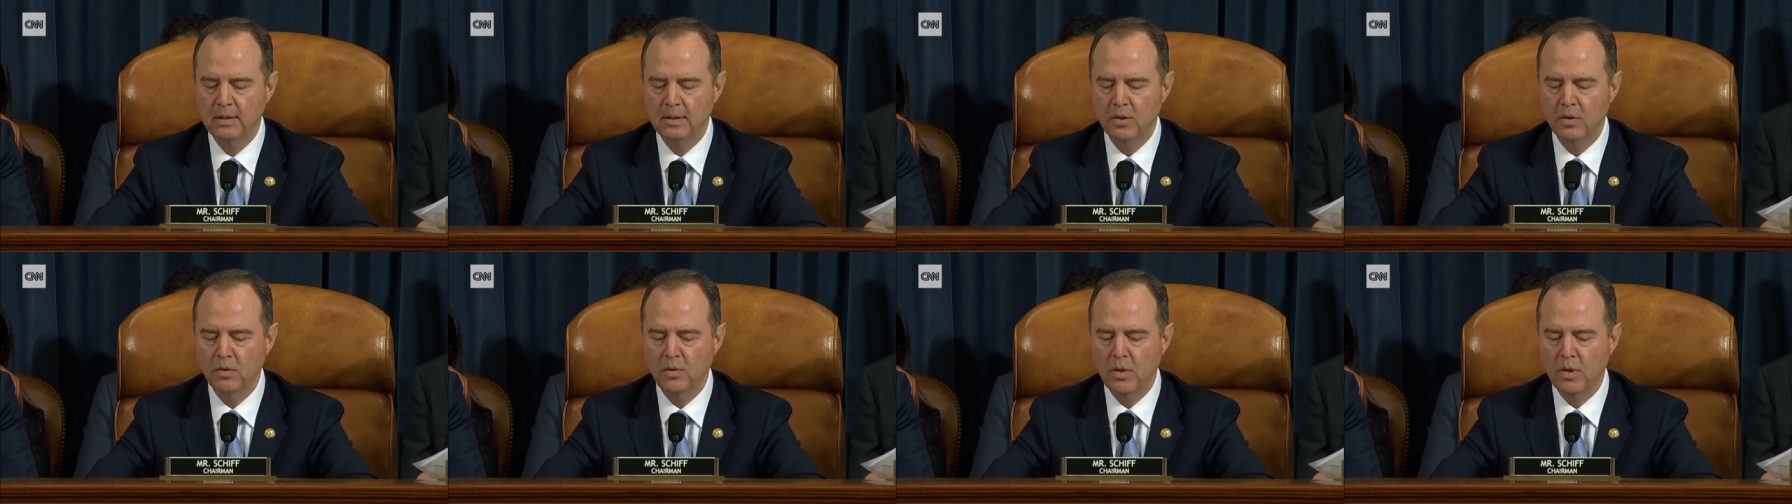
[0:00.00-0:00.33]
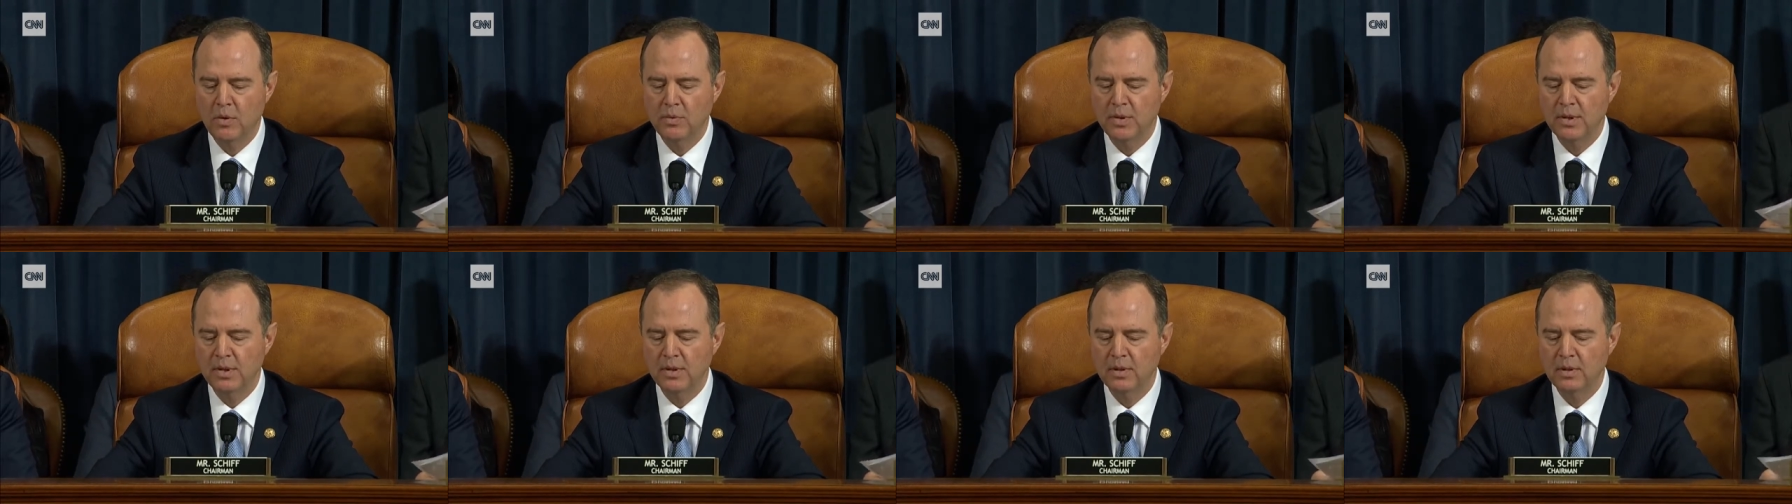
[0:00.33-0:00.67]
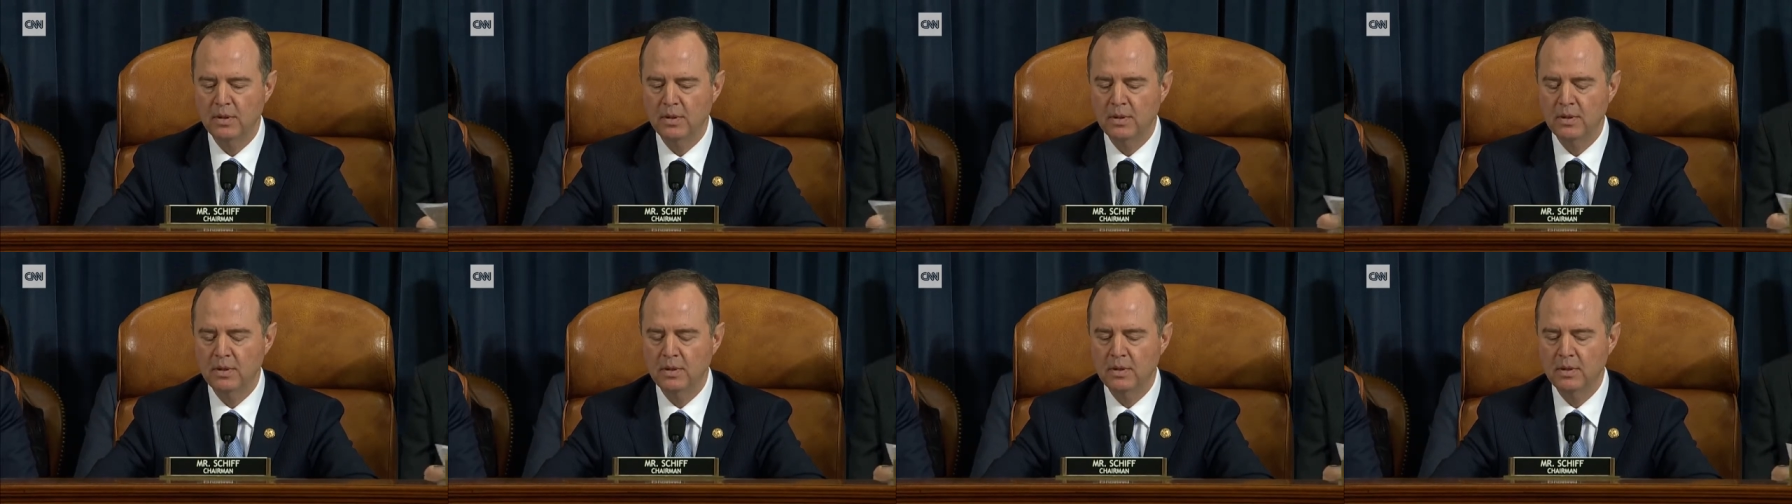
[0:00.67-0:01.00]
quote,
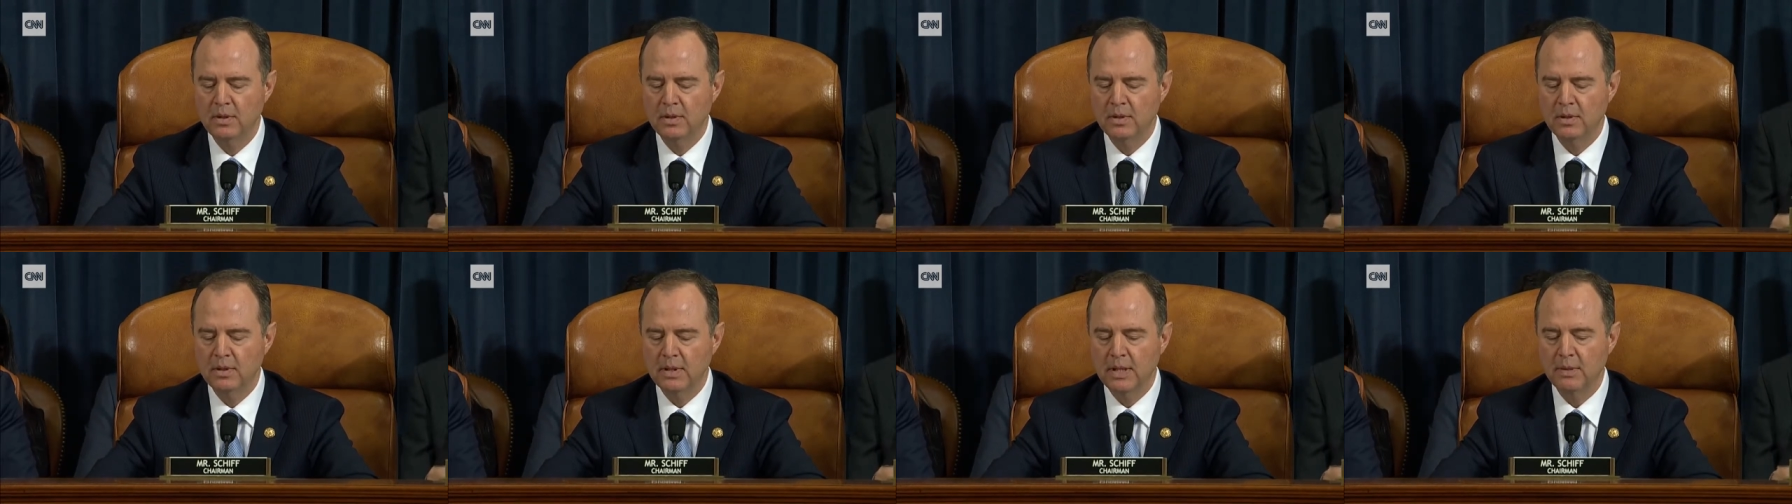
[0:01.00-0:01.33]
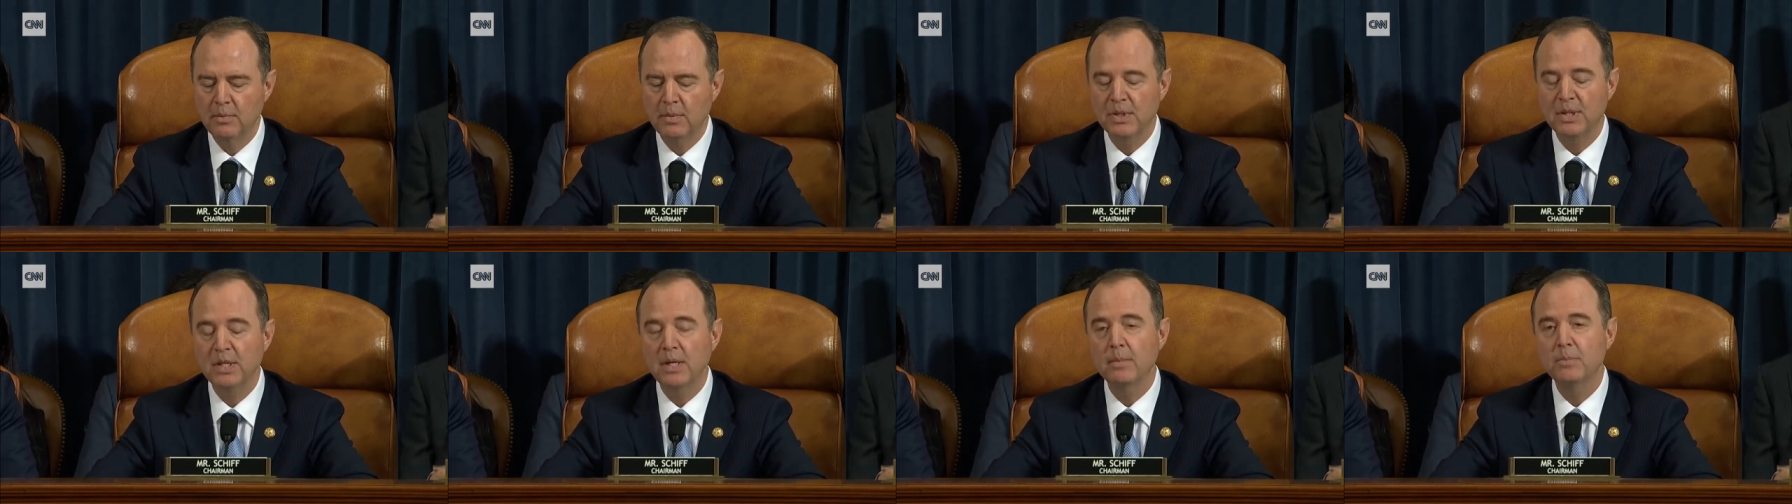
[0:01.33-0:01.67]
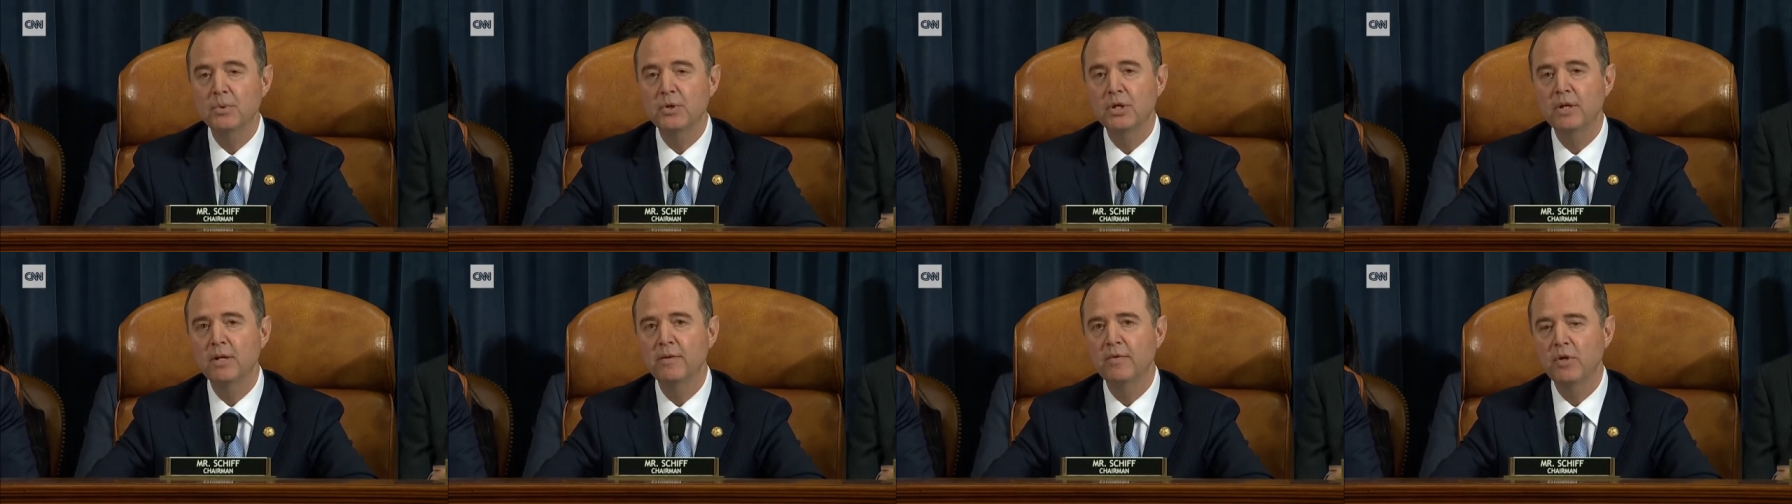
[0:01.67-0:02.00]
that
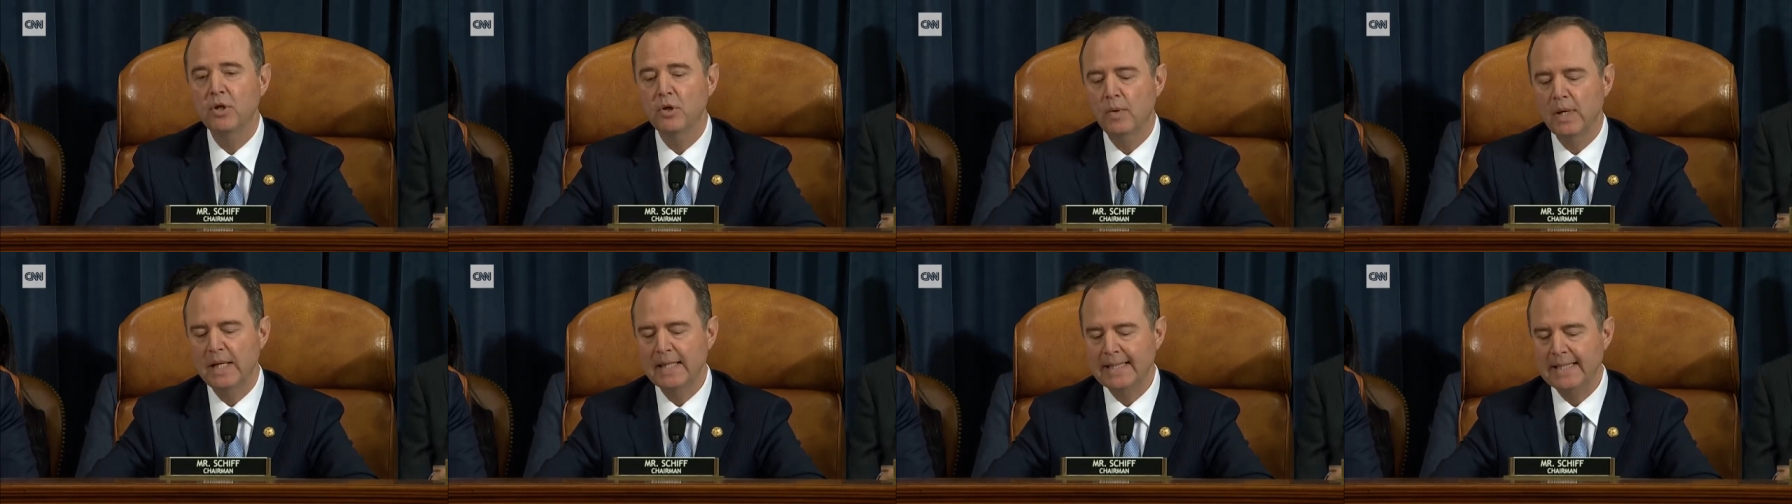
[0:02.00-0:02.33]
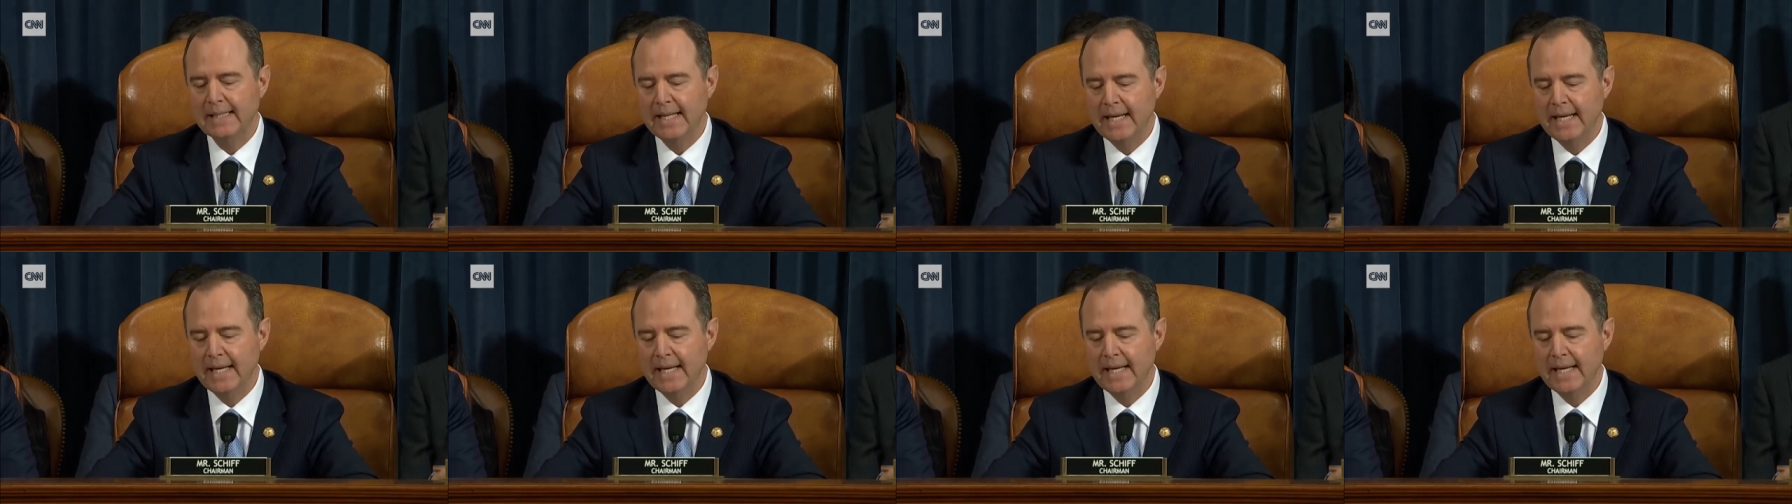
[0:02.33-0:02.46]
resumption of U.S.